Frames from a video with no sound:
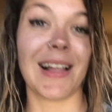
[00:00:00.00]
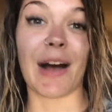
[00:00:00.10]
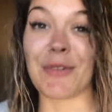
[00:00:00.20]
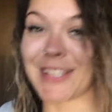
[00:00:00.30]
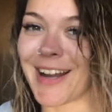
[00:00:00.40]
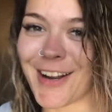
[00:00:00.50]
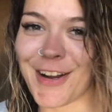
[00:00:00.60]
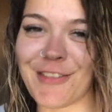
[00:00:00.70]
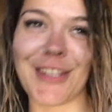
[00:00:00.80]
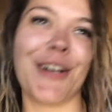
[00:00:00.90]
I wasn't
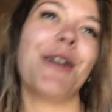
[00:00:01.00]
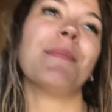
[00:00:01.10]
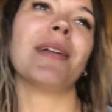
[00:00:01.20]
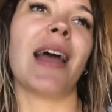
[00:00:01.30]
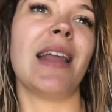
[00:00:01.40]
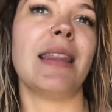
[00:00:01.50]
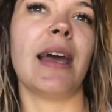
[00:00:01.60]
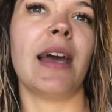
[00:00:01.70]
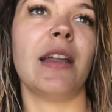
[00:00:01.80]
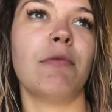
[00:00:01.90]
hungover though and
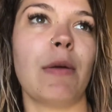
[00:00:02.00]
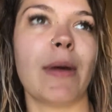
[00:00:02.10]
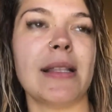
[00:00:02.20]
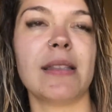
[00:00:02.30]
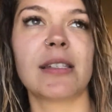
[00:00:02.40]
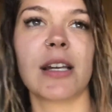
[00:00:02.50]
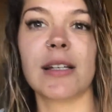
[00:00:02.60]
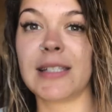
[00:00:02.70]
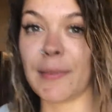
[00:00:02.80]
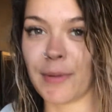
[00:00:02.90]
then we went
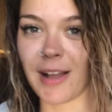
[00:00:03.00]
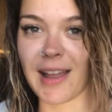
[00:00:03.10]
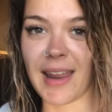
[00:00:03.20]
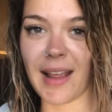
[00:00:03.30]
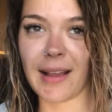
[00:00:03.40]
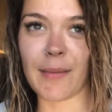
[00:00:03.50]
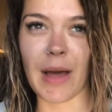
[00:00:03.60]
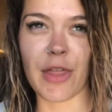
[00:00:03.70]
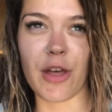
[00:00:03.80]
zip lining about